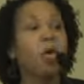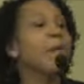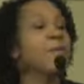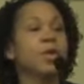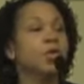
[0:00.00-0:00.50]

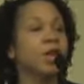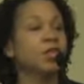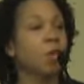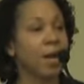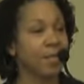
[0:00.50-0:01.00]
white people don't do that
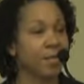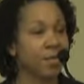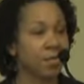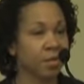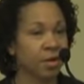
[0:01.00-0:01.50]
to white
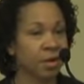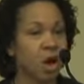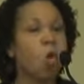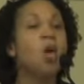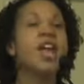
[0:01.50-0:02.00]
people.
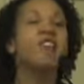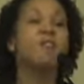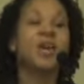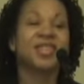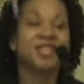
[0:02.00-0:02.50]
We have
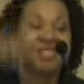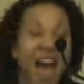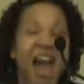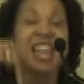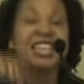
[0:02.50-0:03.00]

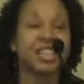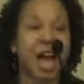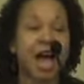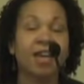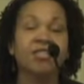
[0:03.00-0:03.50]

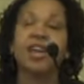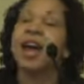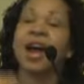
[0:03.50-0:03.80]
pathologized